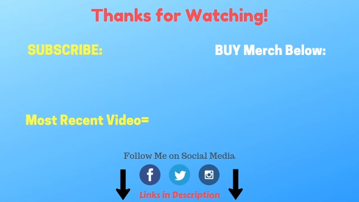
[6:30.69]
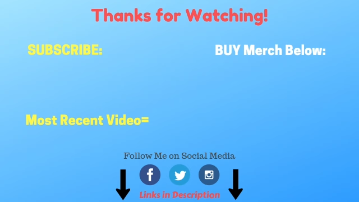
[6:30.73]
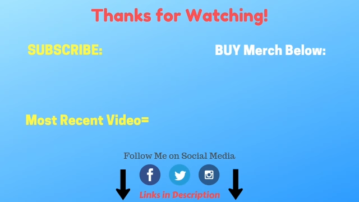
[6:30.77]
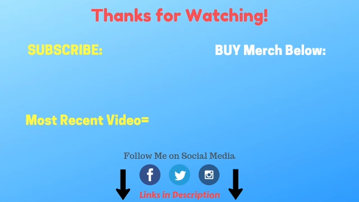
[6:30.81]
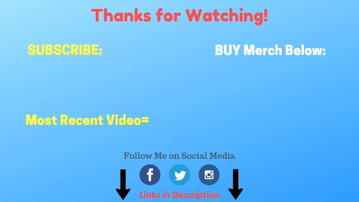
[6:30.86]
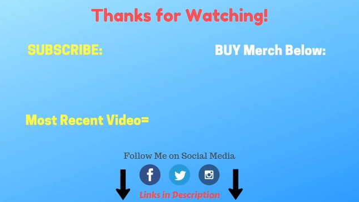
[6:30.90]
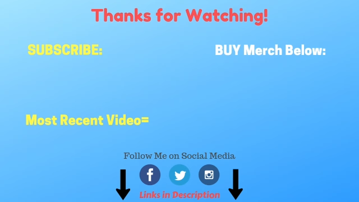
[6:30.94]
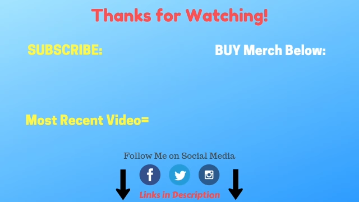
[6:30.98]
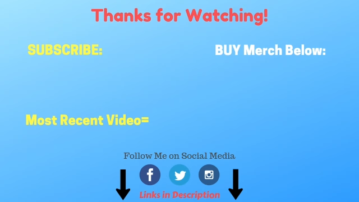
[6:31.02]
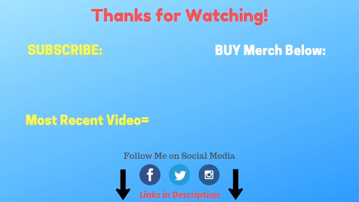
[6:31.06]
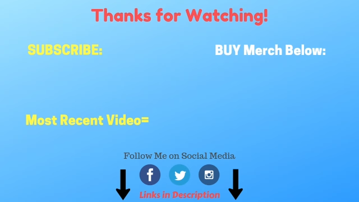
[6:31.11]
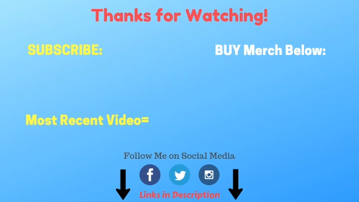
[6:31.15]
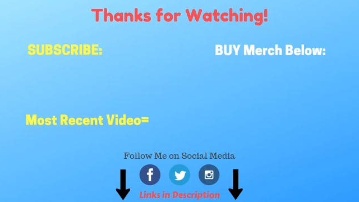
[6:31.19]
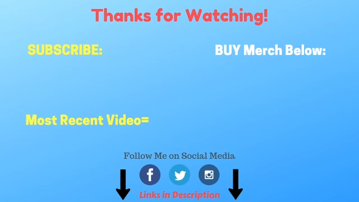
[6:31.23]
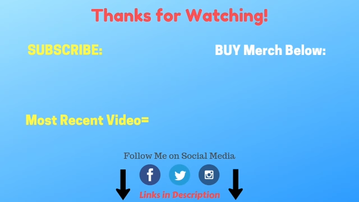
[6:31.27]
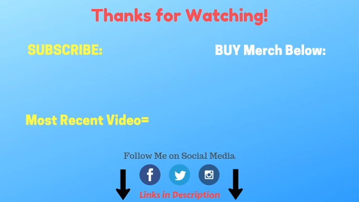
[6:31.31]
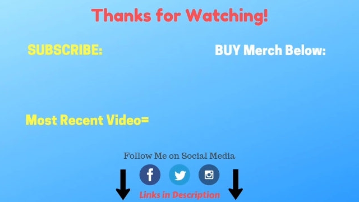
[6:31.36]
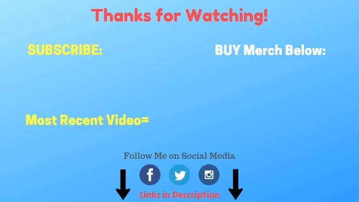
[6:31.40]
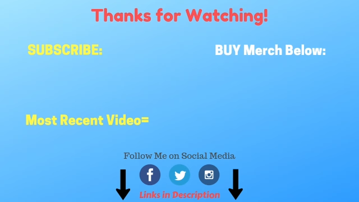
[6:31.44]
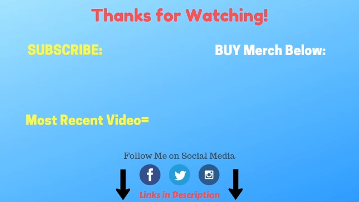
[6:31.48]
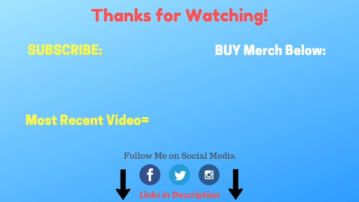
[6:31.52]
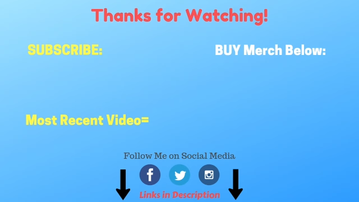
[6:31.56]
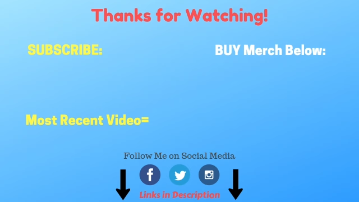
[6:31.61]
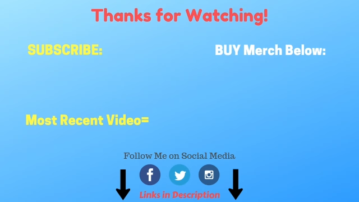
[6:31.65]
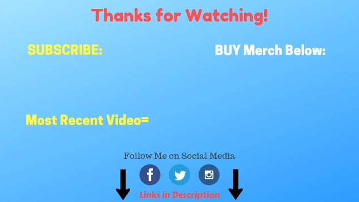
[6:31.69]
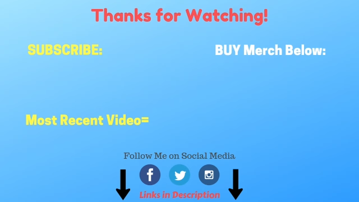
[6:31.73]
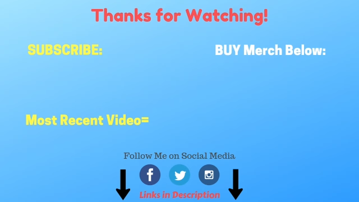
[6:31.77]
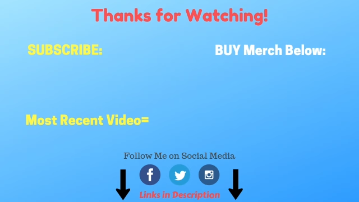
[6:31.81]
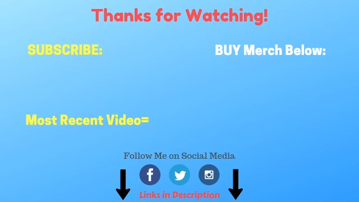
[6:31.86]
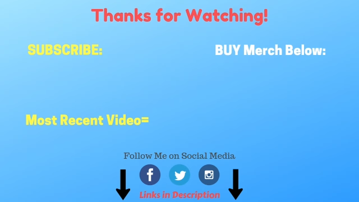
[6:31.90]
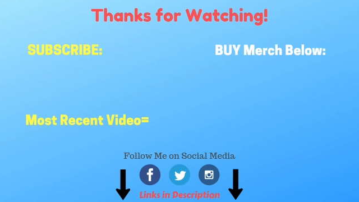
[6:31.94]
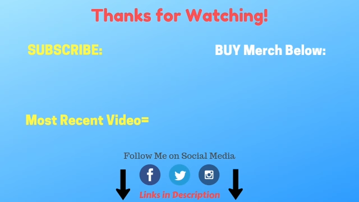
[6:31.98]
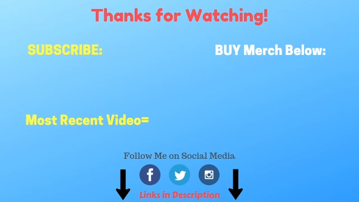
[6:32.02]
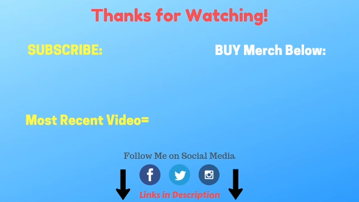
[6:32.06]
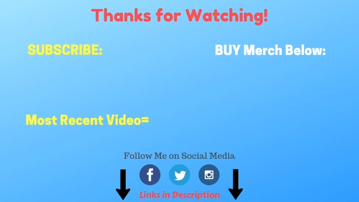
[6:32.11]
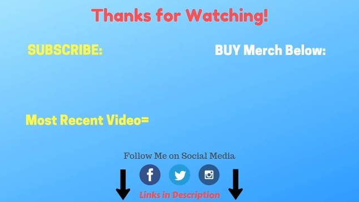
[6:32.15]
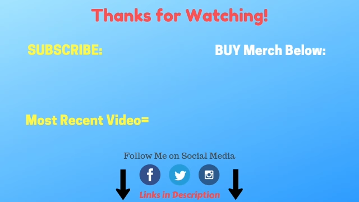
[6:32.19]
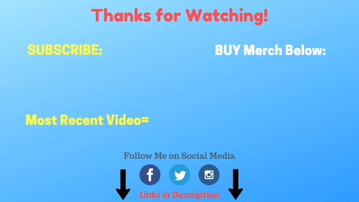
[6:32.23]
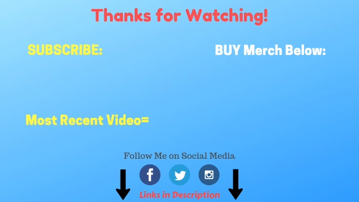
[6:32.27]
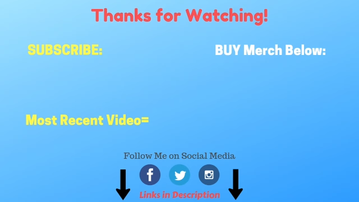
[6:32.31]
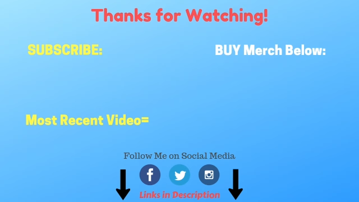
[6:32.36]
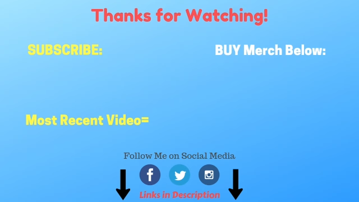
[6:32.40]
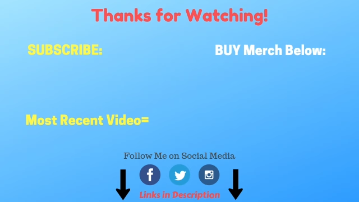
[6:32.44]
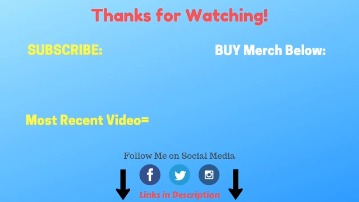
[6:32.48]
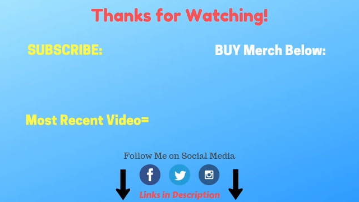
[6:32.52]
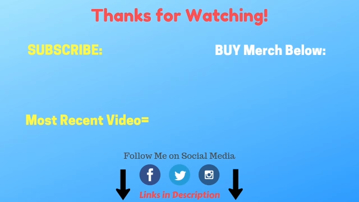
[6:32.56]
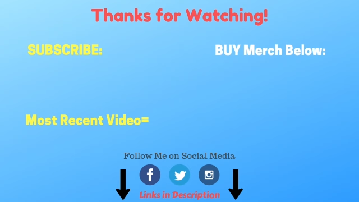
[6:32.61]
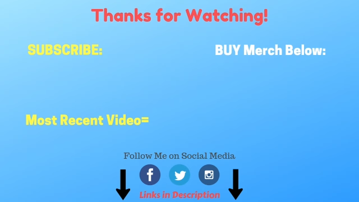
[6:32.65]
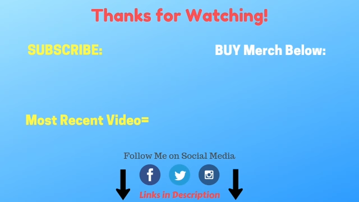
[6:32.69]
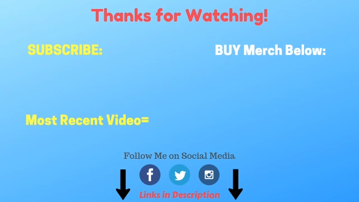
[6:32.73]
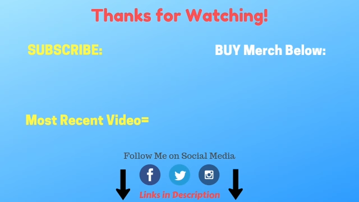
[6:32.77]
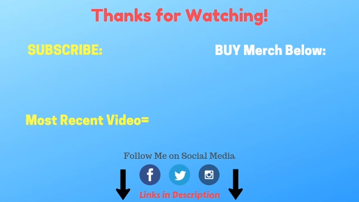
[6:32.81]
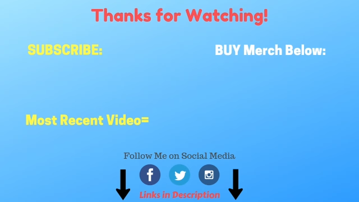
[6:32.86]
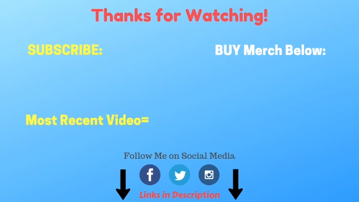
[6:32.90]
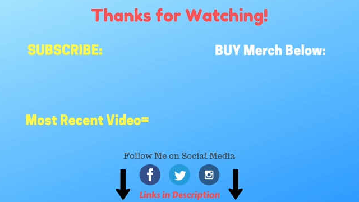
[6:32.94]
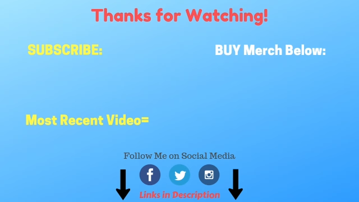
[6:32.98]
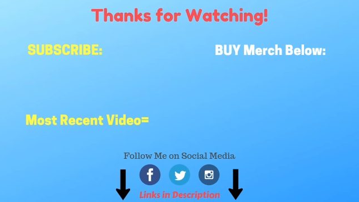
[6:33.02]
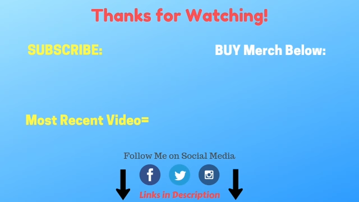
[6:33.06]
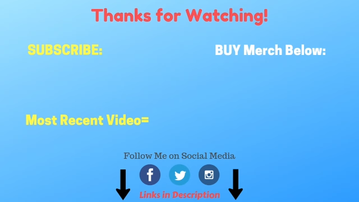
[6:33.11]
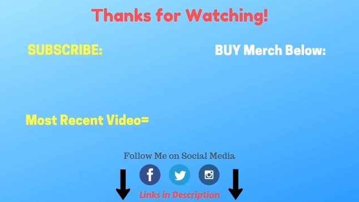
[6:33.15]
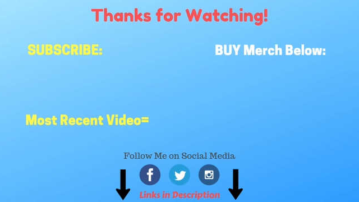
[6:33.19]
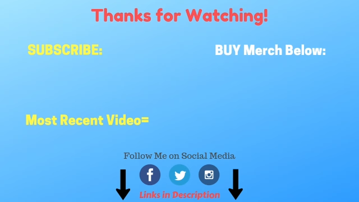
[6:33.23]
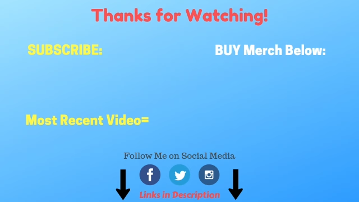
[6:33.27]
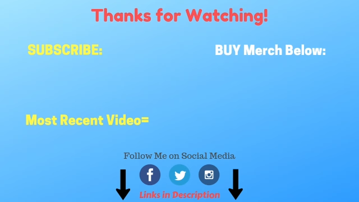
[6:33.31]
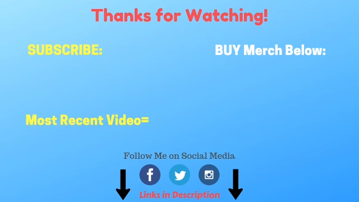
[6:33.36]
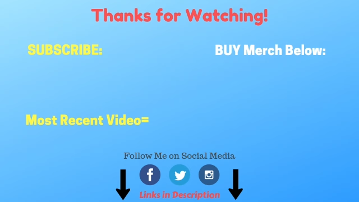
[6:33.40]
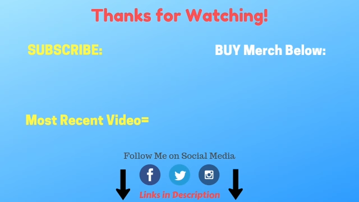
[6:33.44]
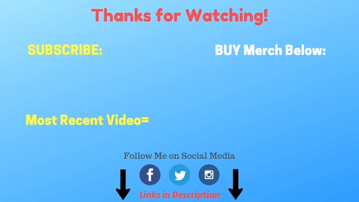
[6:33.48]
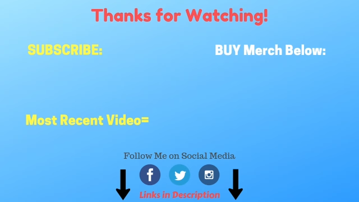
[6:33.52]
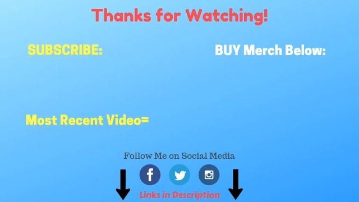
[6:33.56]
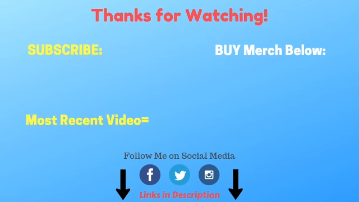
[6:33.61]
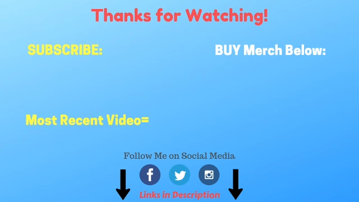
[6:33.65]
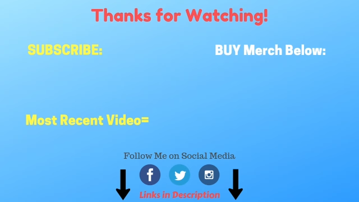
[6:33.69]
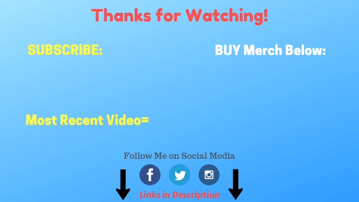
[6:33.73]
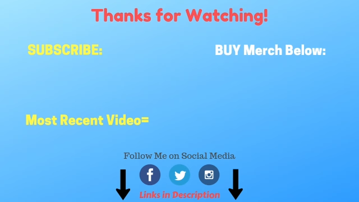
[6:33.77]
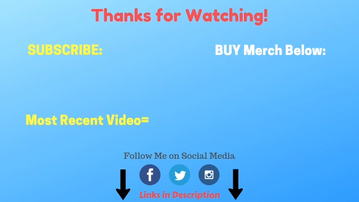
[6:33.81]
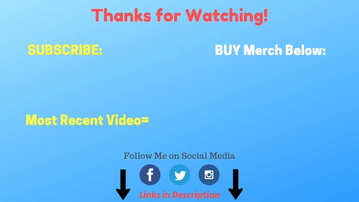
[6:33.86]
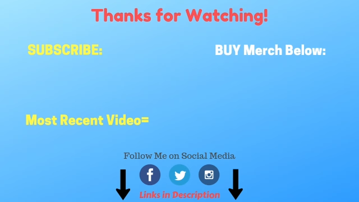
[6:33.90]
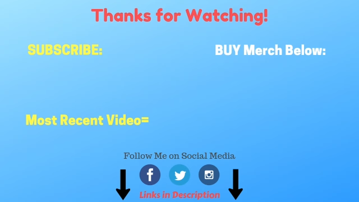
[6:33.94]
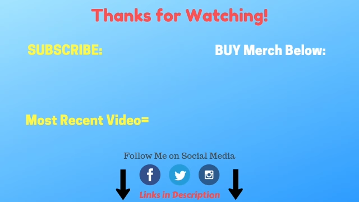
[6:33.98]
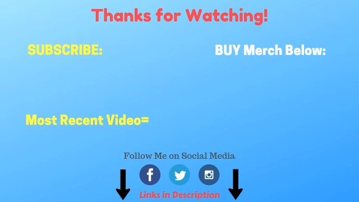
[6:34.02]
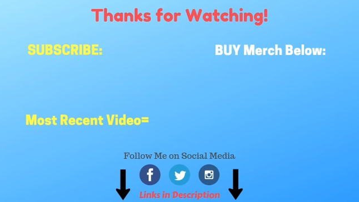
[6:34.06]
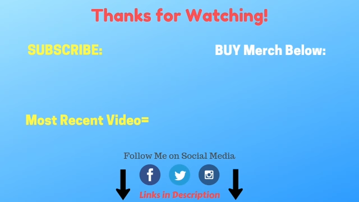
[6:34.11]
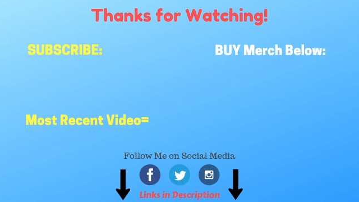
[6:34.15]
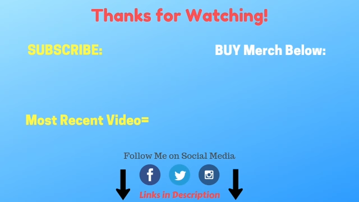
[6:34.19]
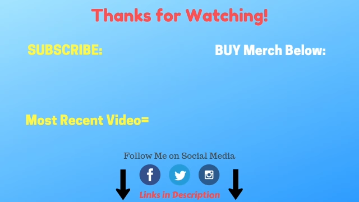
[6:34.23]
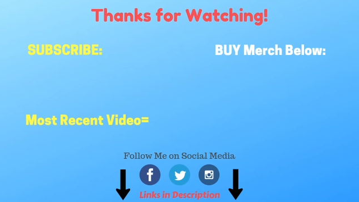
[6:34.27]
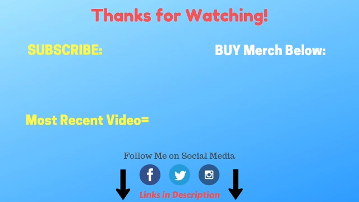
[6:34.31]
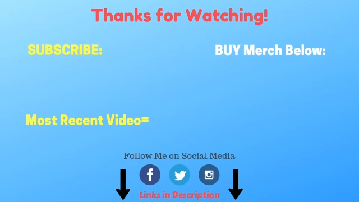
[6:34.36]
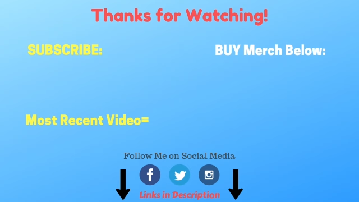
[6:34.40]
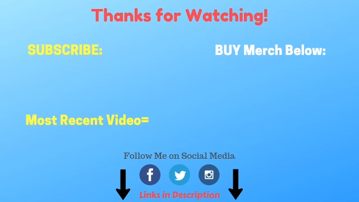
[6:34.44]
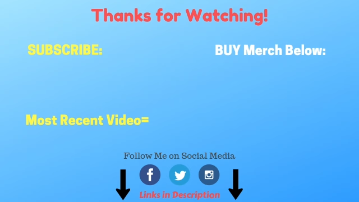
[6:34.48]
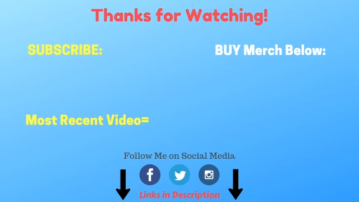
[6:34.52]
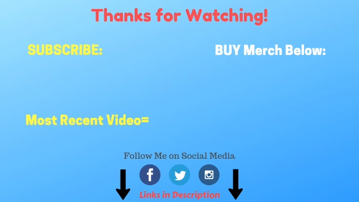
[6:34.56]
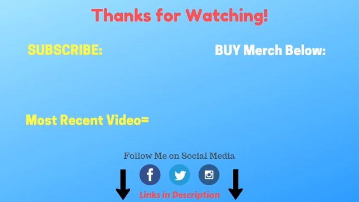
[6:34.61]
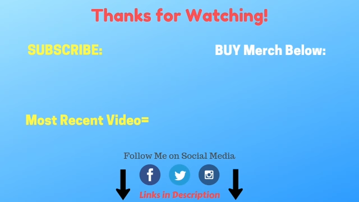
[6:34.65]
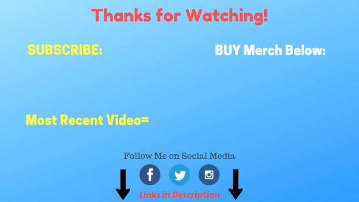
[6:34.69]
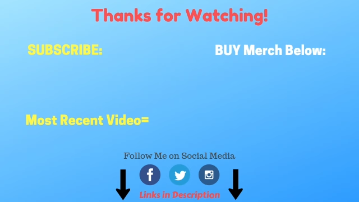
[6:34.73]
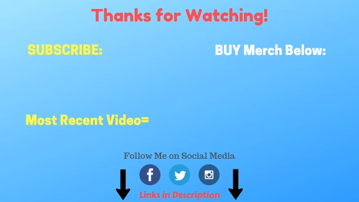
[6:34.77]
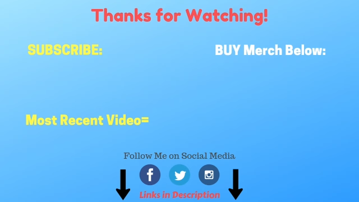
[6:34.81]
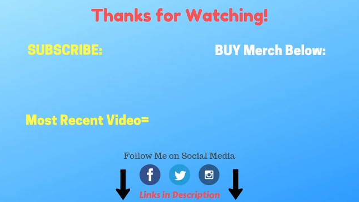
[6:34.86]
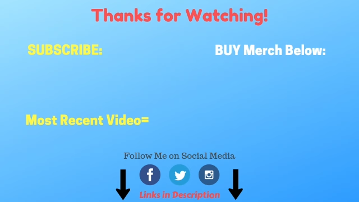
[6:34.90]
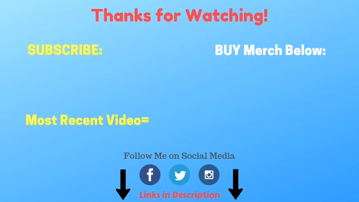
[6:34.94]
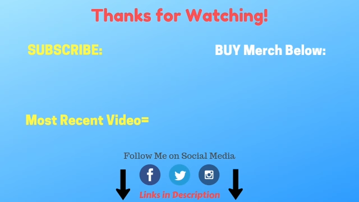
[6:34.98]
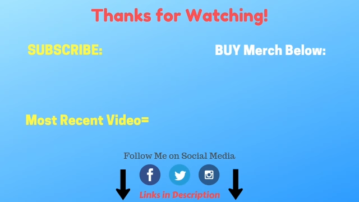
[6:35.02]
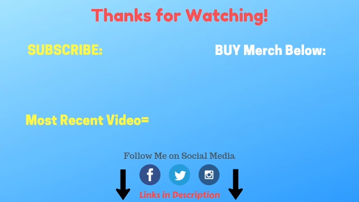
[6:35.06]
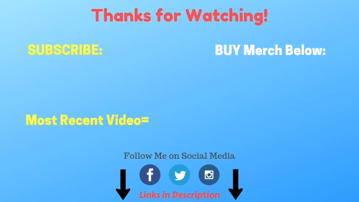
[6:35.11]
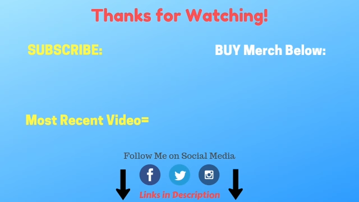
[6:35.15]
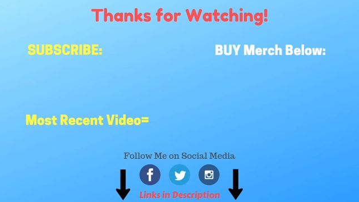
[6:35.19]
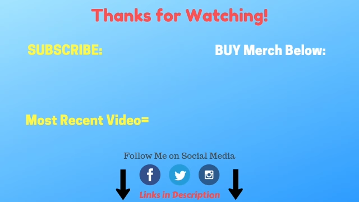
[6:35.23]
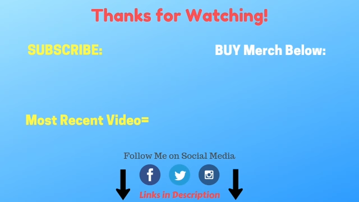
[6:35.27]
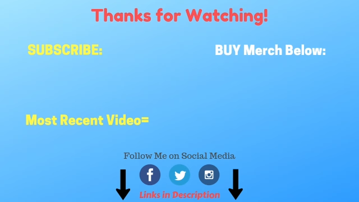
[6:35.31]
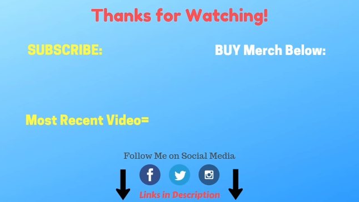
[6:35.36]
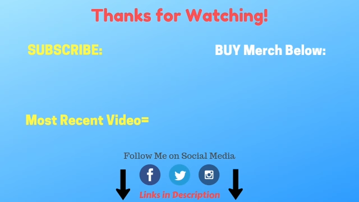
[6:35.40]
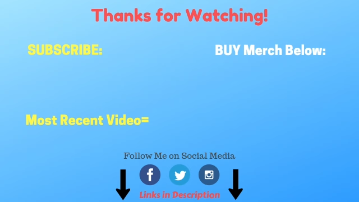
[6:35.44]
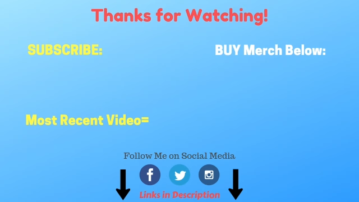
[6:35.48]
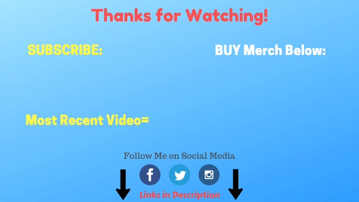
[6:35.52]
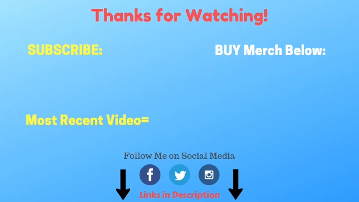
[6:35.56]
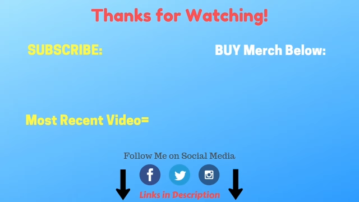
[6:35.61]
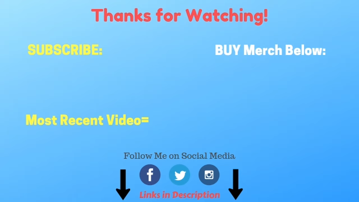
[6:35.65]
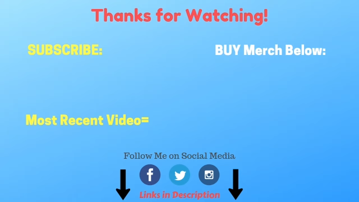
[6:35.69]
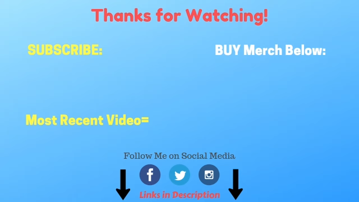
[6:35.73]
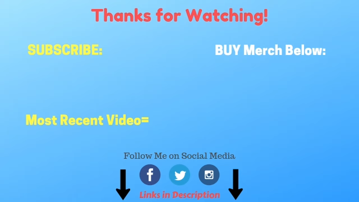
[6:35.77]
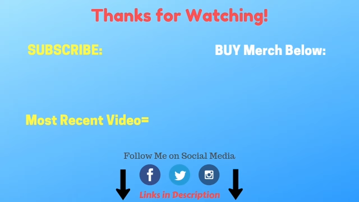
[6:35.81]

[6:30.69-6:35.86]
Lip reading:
(no speaker visible)